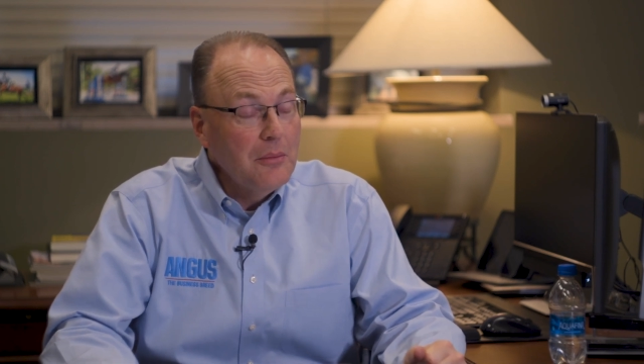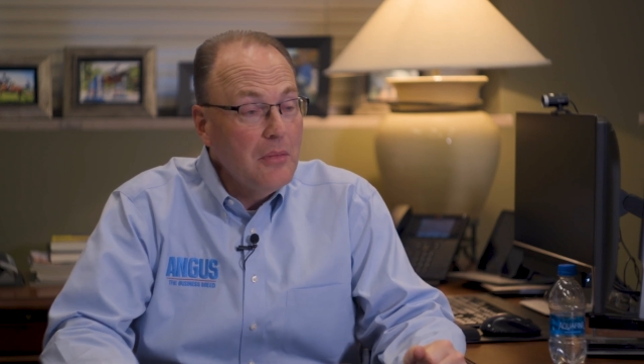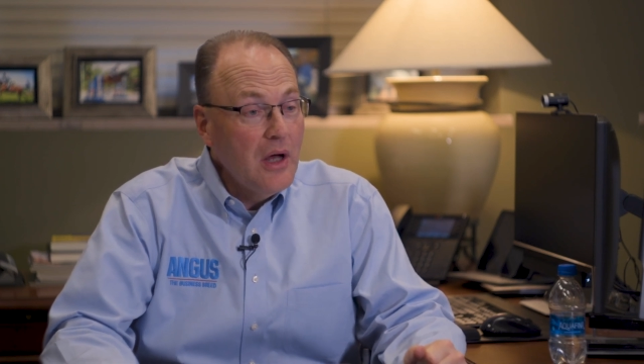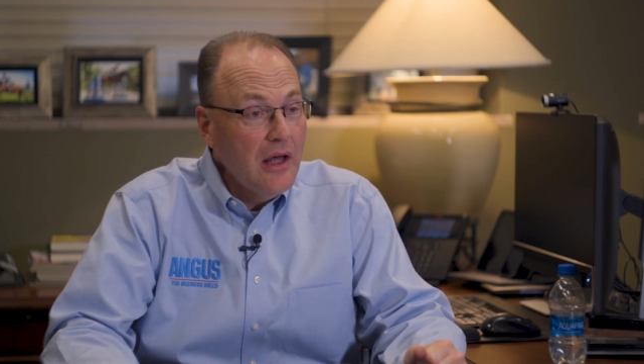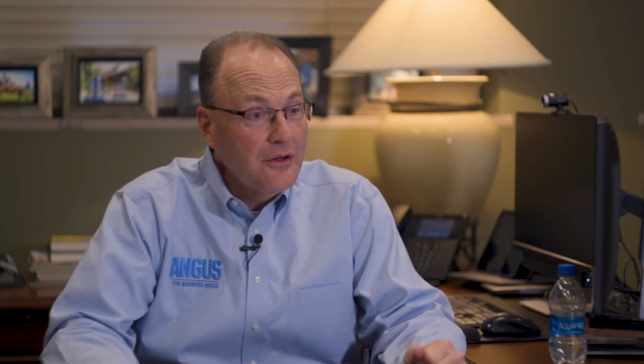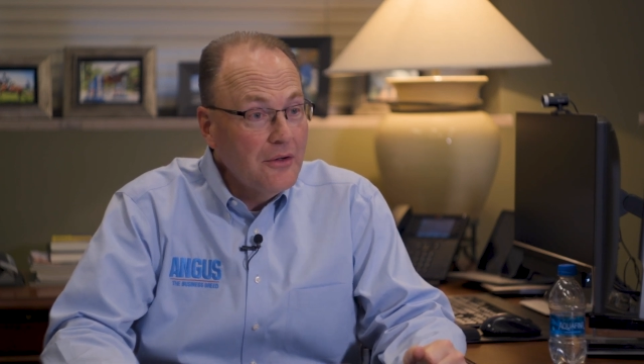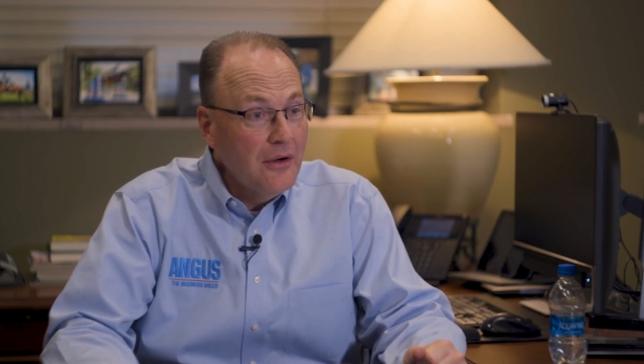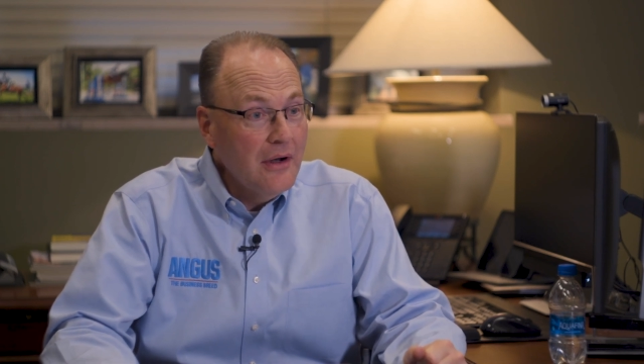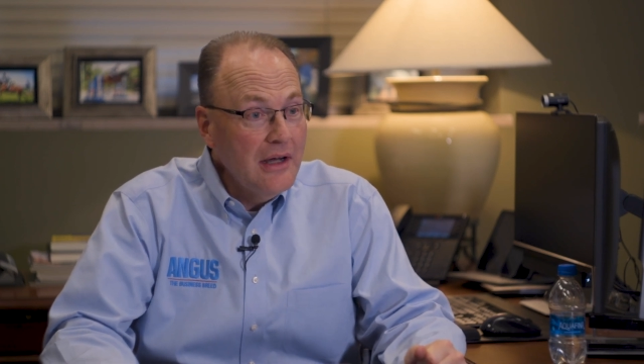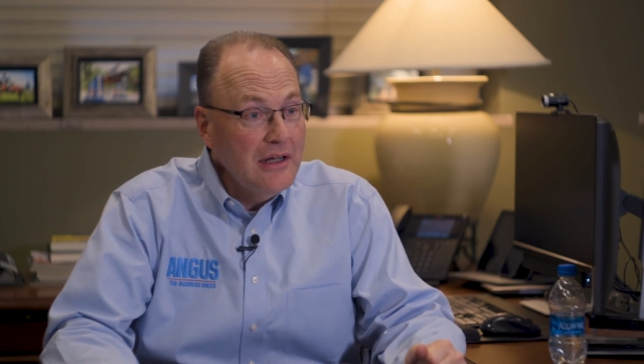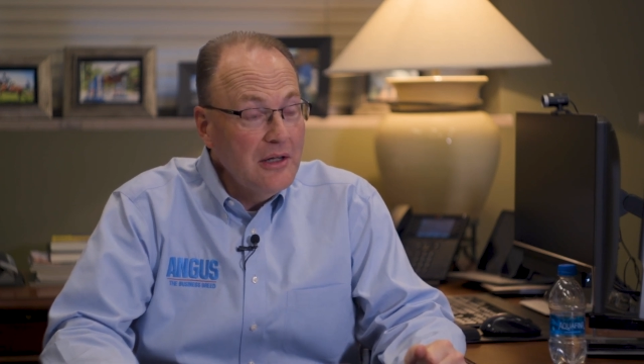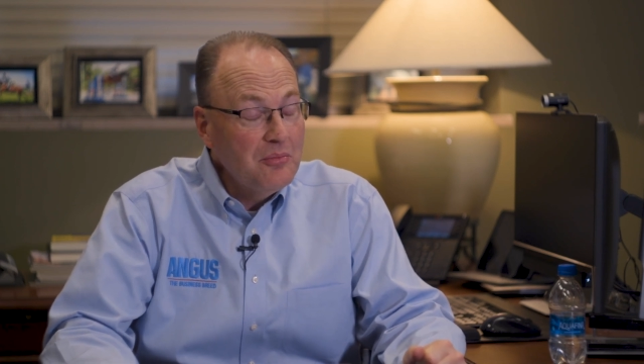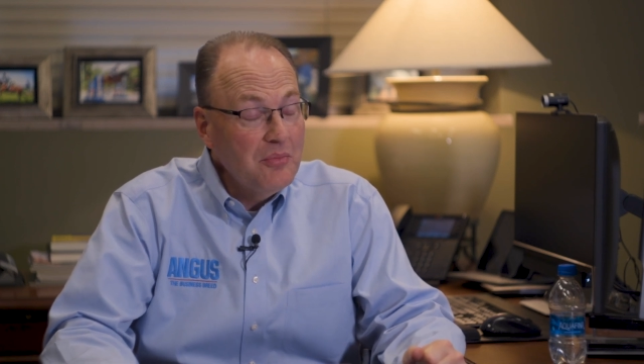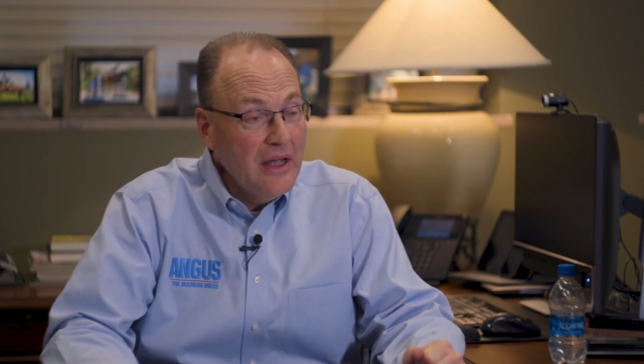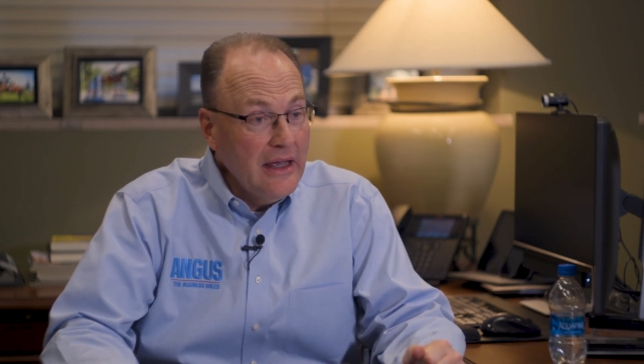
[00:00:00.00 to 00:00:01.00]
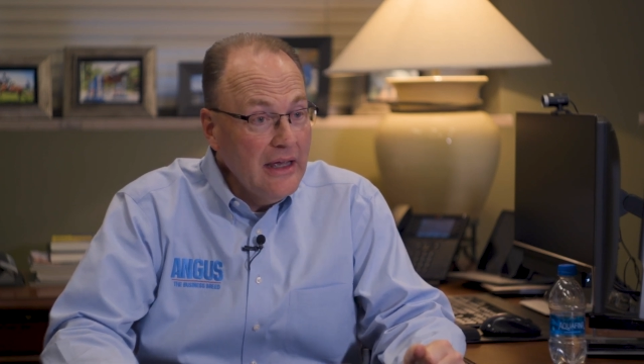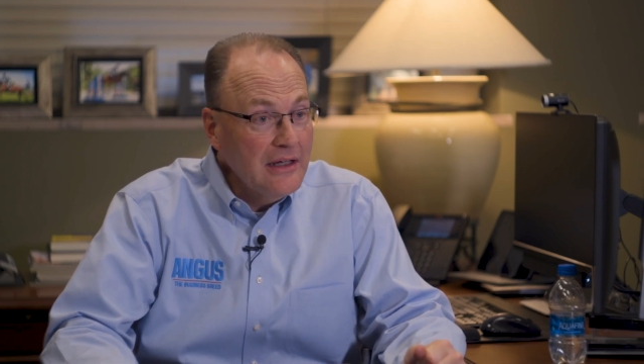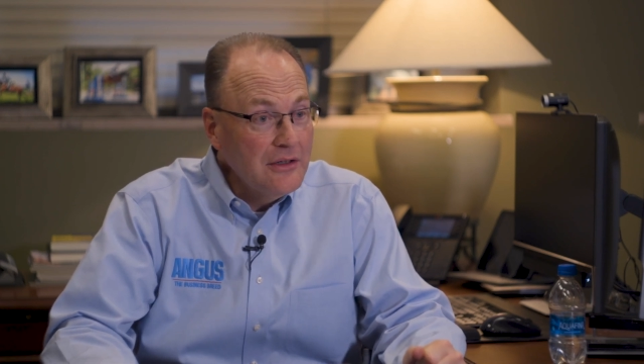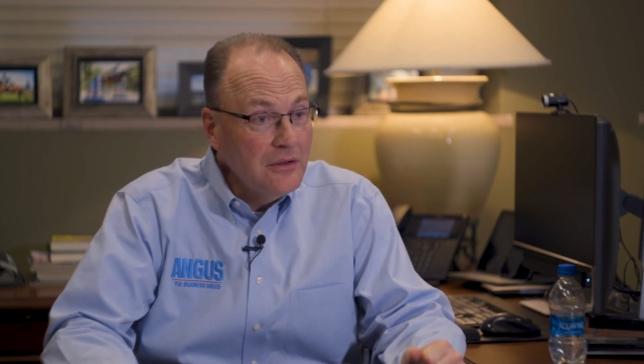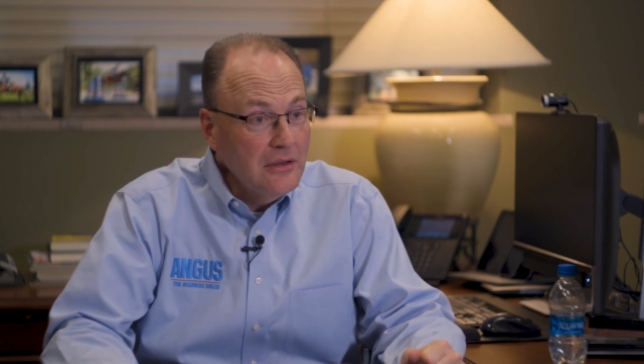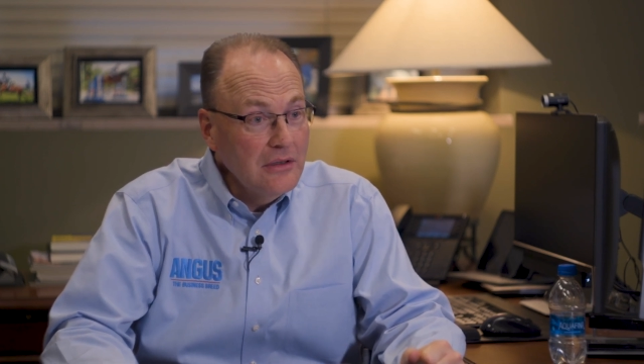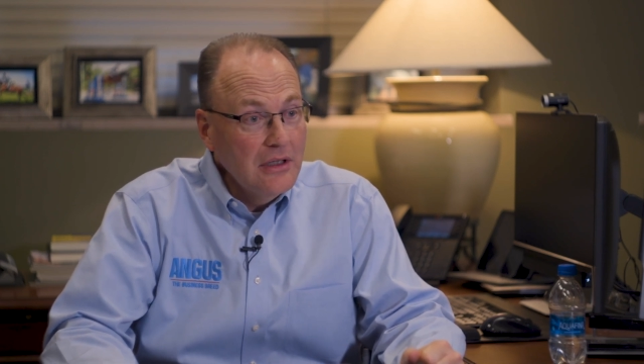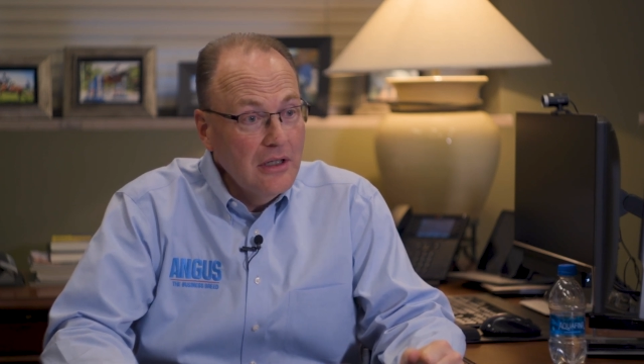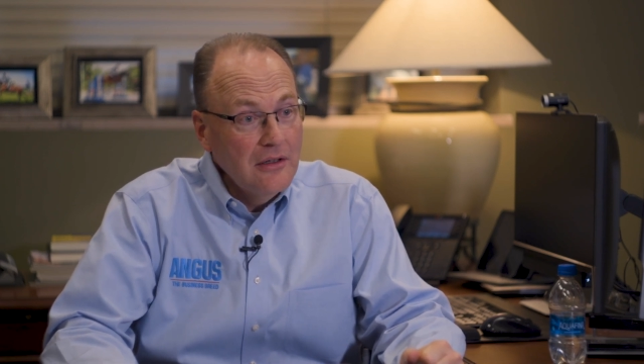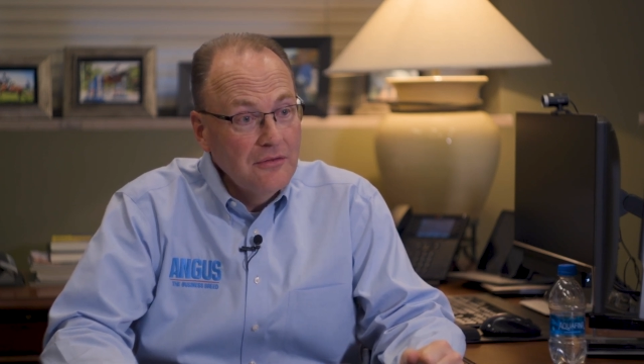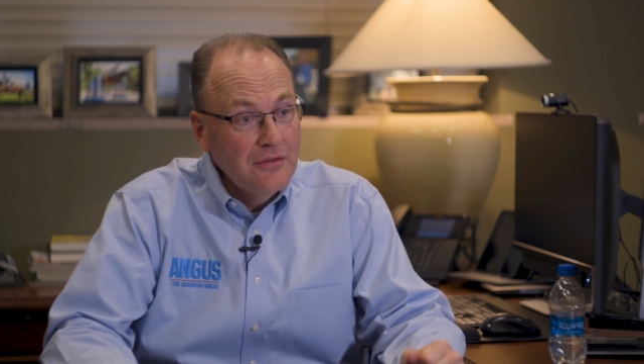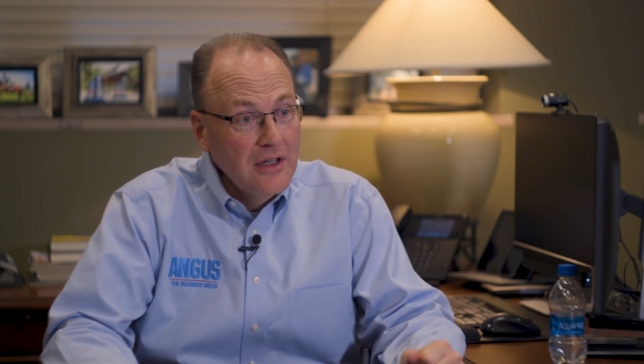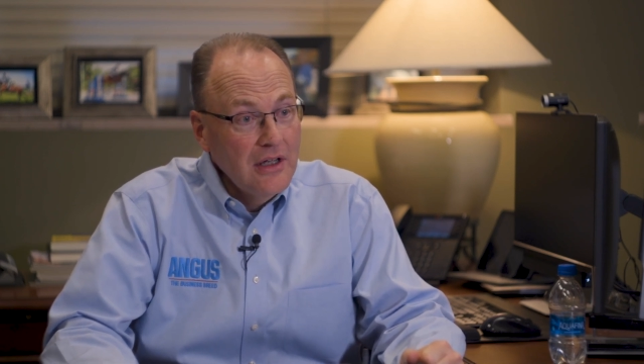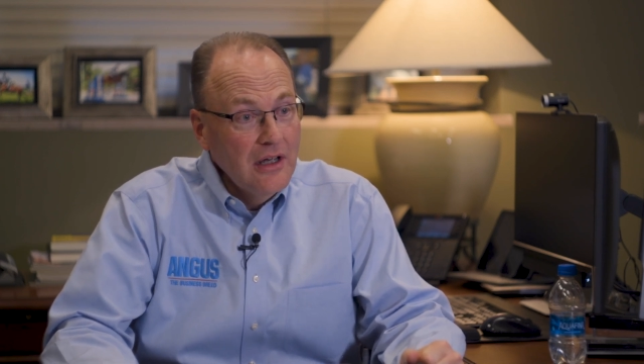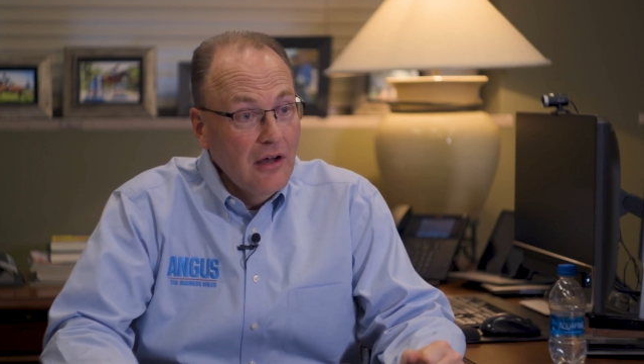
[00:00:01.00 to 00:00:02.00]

to moderate a panel of